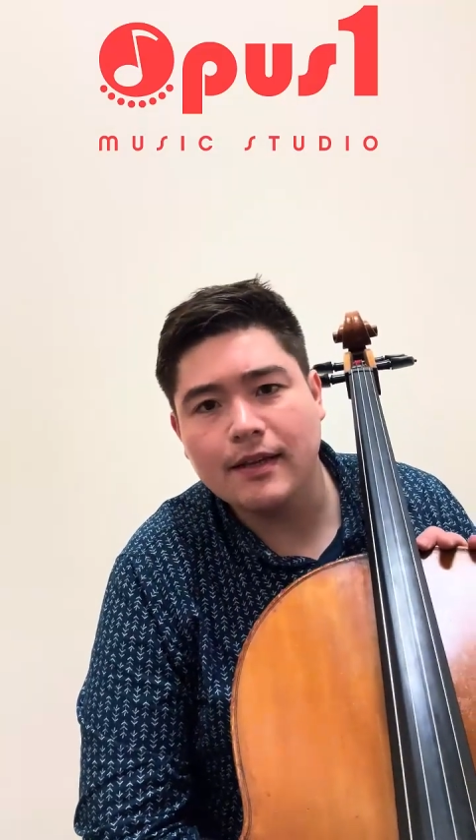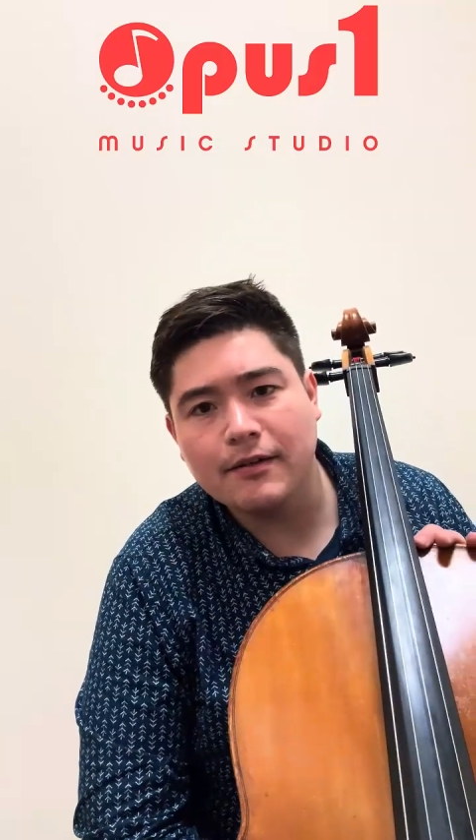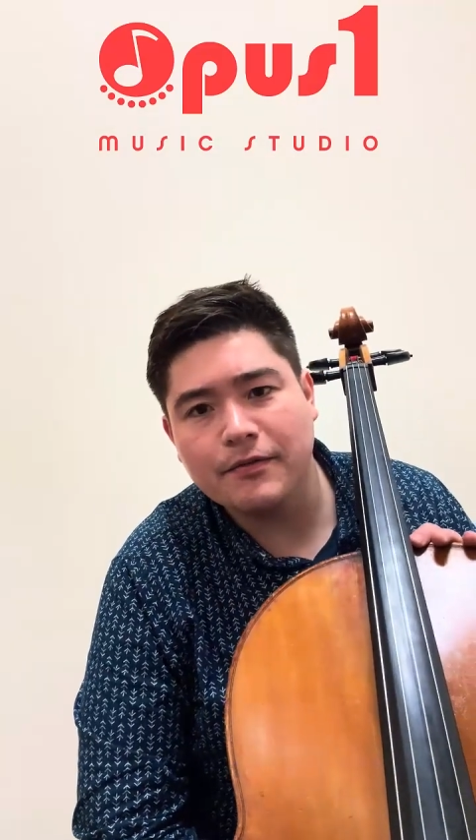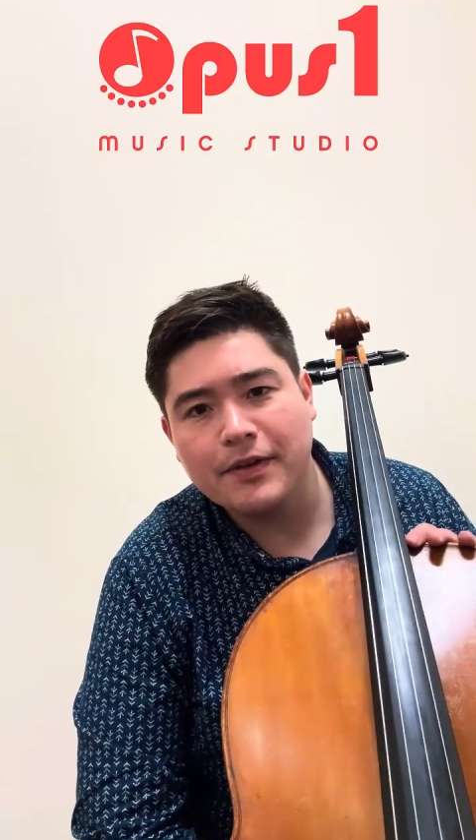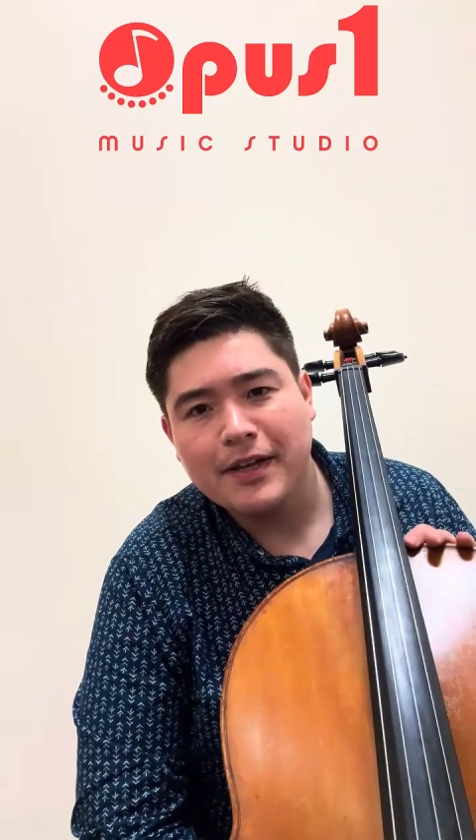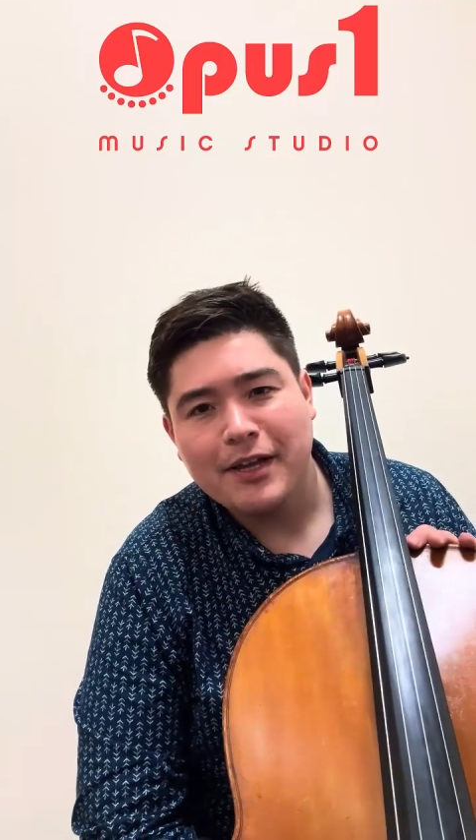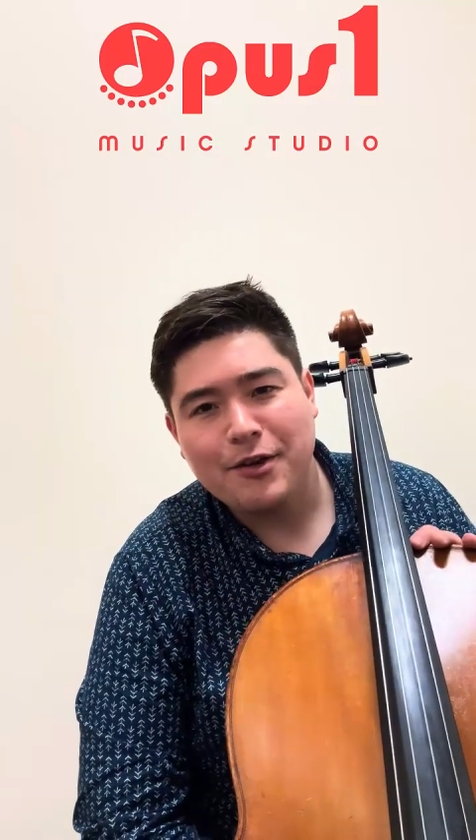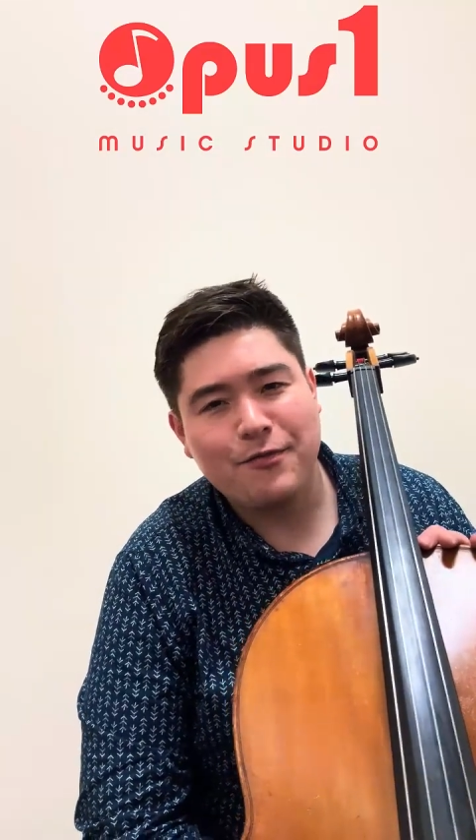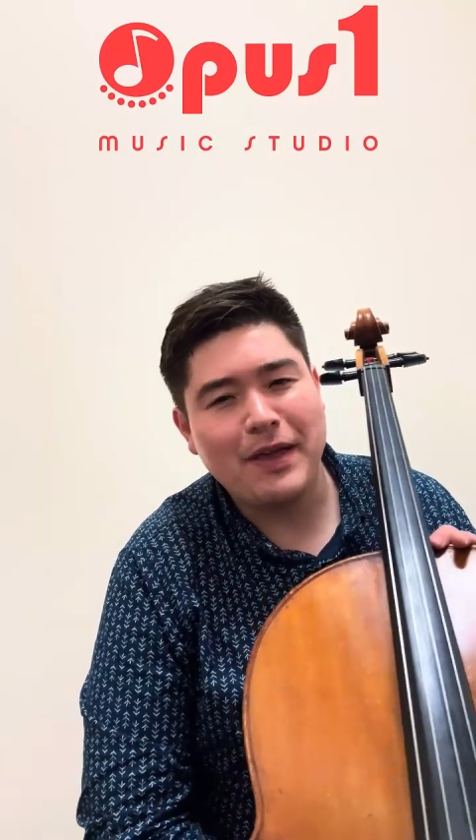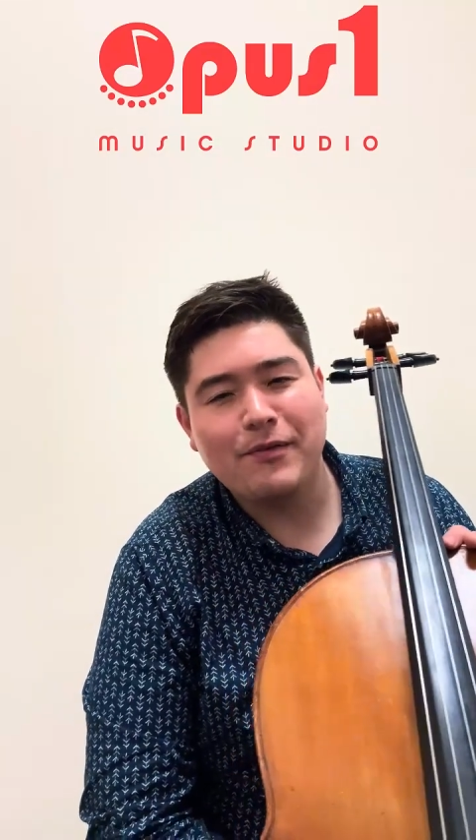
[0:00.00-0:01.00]
of
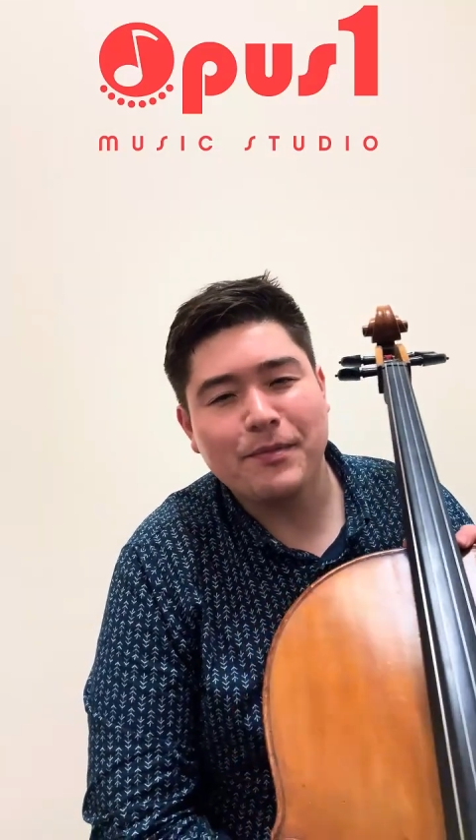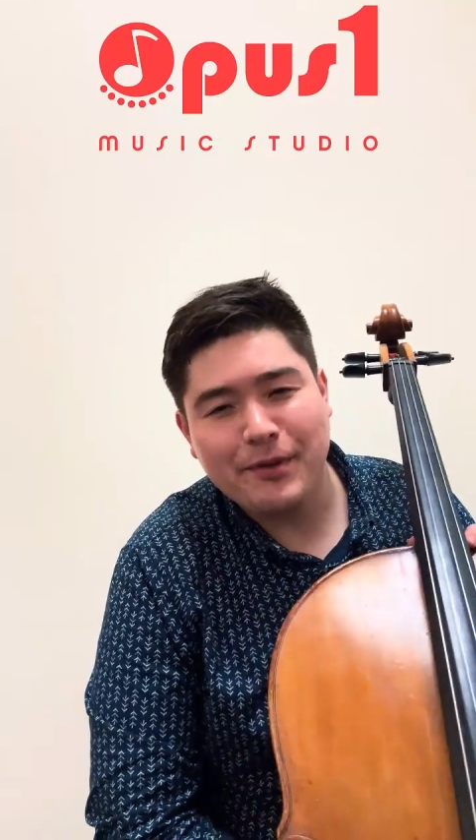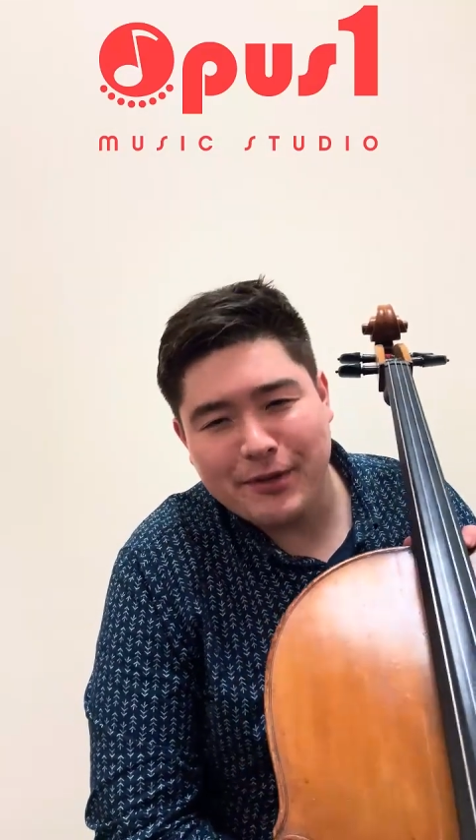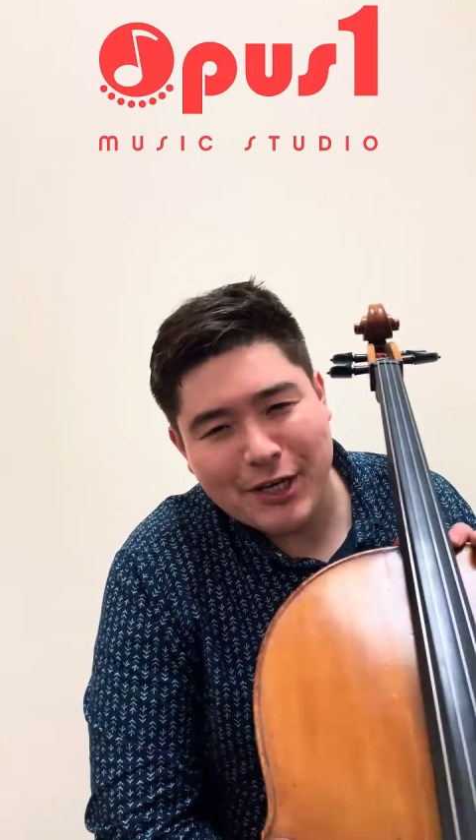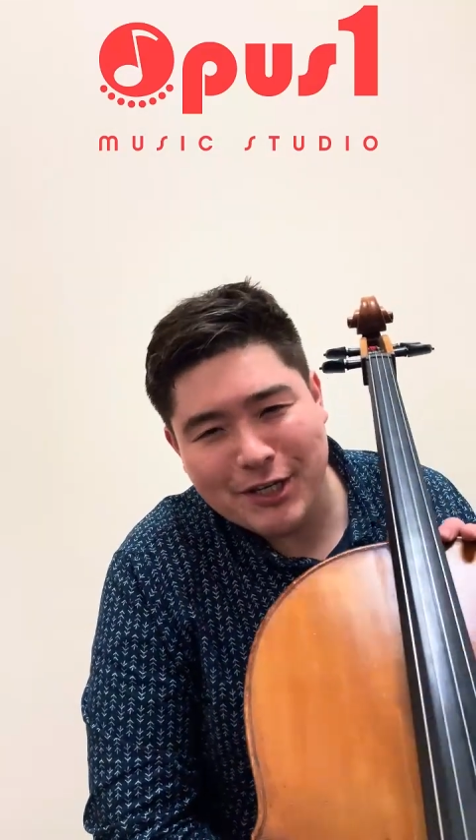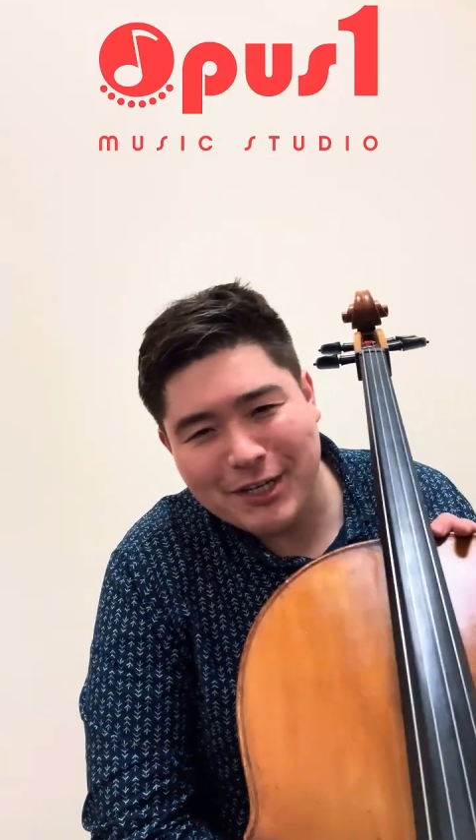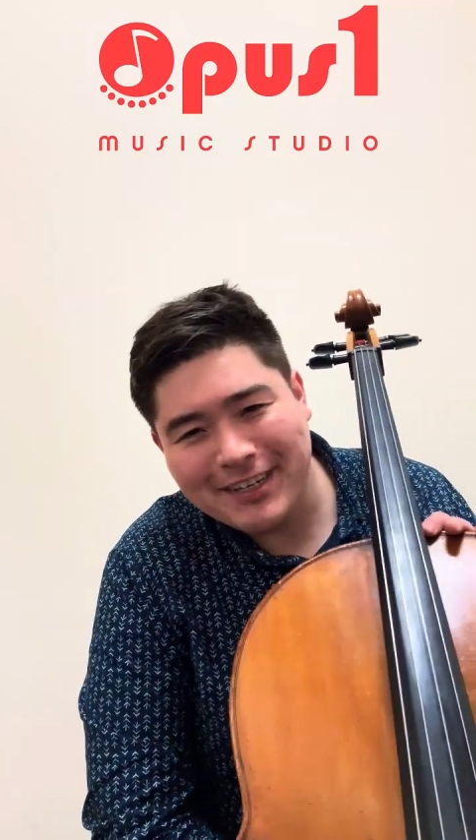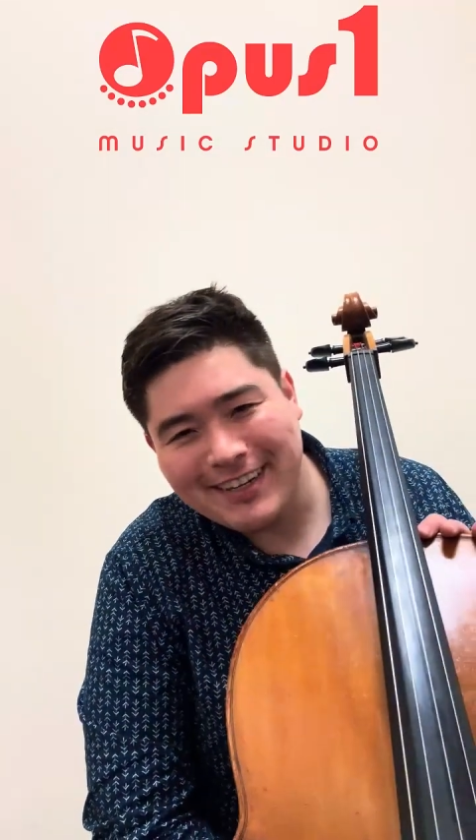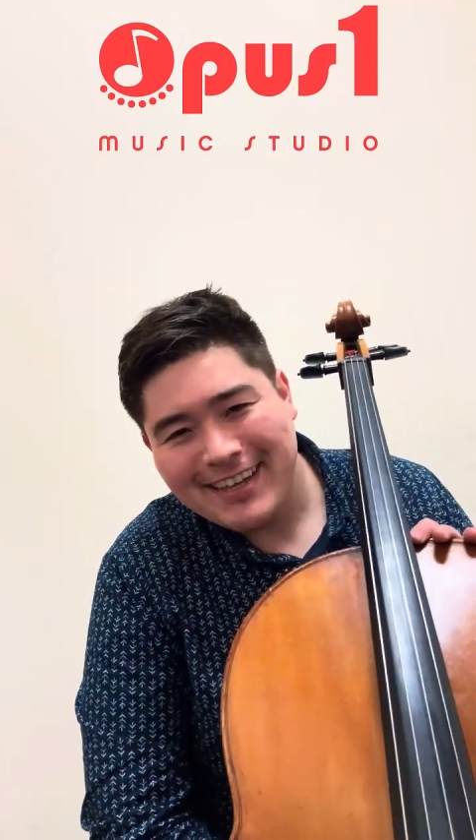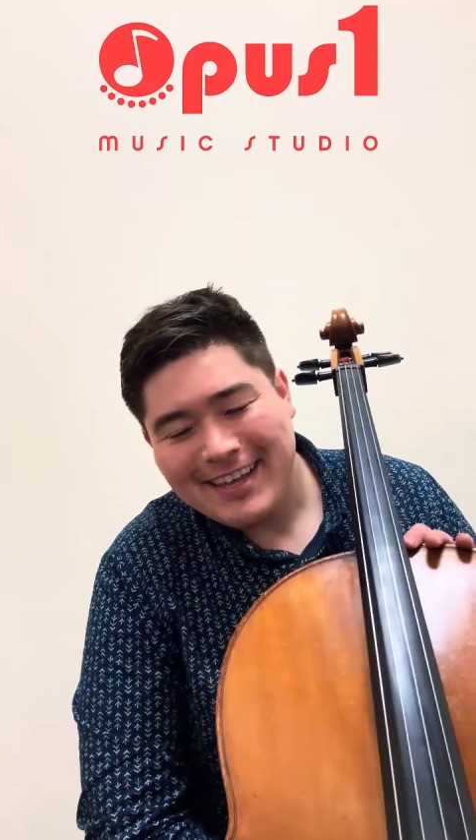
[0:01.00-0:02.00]
your favorite musician